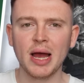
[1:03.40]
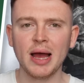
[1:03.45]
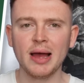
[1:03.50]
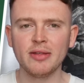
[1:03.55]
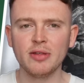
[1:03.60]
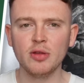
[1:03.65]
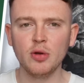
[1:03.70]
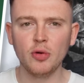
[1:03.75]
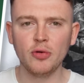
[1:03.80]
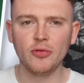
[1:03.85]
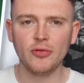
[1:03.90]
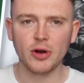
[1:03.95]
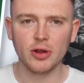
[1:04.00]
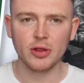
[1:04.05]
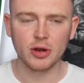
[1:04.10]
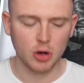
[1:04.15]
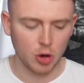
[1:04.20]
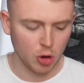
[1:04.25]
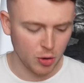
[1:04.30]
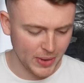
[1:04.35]
has no
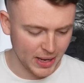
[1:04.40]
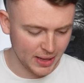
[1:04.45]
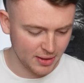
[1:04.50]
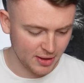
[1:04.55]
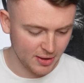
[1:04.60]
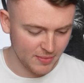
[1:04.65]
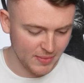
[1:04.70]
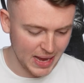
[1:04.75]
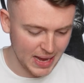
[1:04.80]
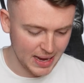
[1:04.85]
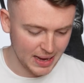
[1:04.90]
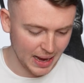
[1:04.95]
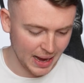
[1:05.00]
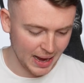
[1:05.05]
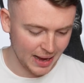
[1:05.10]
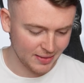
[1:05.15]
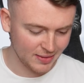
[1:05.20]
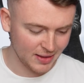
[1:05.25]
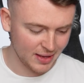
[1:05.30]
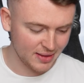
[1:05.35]
further comment to make
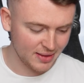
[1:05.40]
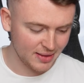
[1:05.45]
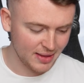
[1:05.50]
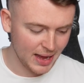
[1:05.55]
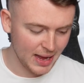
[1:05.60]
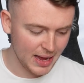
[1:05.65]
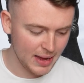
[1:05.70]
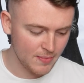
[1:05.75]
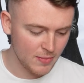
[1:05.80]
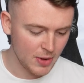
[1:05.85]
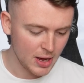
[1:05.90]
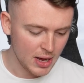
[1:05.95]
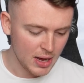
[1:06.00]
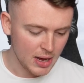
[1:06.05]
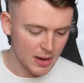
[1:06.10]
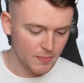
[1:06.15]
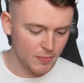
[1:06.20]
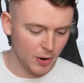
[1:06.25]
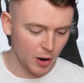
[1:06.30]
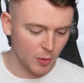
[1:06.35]
at this time,
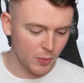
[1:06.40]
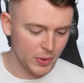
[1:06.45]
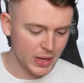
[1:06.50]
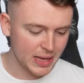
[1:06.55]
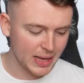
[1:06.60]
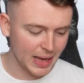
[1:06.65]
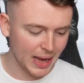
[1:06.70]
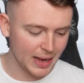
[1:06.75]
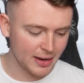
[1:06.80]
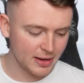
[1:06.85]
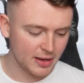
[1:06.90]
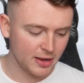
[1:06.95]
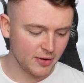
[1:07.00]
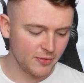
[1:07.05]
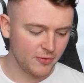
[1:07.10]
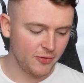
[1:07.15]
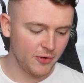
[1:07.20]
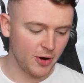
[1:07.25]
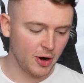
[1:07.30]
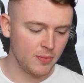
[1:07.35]
but we can
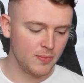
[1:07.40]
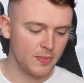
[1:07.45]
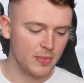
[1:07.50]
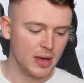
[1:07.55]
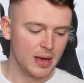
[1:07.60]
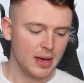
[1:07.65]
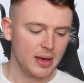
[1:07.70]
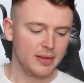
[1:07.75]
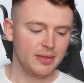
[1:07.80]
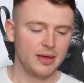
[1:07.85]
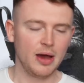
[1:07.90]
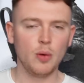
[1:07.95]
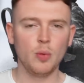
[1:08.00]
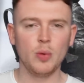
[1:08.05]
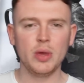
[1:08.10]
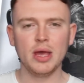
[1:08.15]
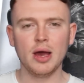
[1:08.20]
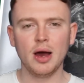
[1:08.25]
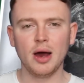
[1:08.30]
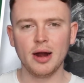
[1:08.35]
confirm that
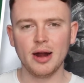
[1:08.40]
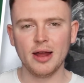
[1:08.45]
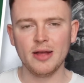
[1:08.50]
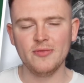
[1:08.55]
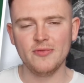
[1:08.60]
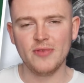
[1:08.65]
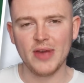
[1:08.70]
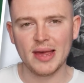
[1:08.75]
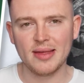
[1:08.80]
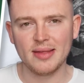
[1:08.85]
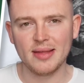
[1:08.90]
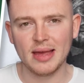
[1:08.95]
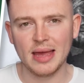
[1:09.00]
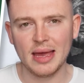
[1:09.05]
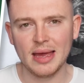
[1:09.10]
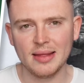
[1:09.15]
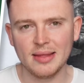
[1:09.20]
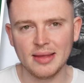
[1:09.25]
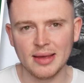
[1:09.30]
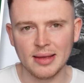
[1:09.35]
we are
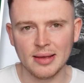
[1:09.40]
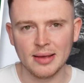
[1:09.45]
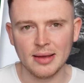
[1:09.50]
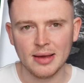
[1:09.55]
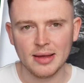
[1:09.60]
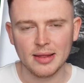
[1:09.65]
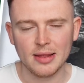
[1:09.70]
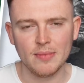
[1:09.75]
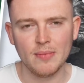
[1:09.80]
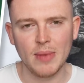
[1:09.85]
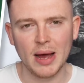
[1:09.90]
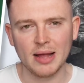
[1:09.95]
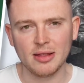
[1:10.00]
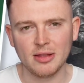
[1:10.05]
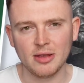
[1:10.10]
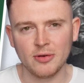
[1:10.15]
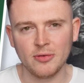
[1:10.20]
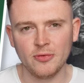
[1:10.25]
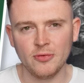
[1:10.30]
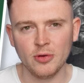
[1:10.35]
investigating the
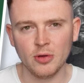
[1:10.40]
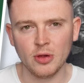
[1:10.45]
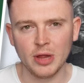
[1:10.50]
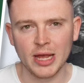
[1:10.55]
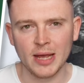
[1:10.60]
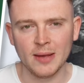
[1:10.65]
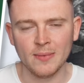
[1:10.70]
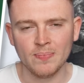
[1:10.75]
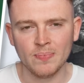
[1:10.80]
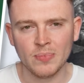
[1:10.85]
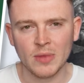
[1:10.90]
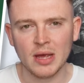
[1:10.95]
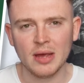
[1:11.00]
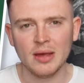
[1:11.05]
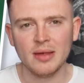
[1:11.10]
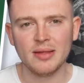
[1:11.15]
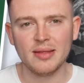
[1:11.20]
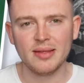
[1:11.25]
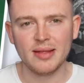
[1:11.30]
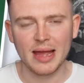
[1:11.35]
matter fully.
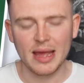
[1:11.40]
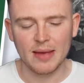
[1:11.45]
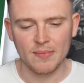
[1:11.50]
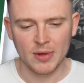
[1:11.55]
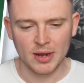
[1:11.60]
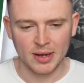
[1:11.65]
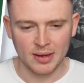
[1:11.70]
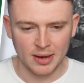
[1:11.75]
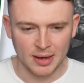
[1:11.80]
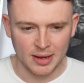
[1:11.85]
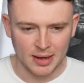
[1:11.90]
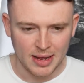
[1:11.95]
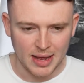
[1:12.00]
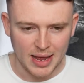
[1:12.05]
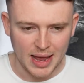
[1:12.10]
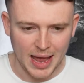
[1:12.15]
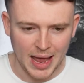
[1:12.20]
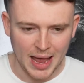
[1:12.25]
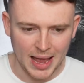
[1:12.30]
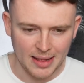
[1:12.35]
Statement
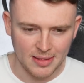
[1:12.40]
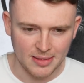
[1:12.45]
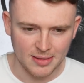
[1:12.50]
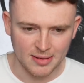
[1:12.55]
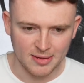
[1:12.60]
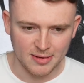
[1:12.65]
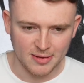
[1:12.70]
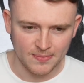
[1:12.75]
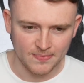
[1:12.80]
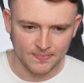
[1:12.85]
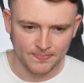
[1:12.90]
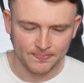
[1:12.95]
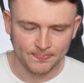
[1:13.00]
ends.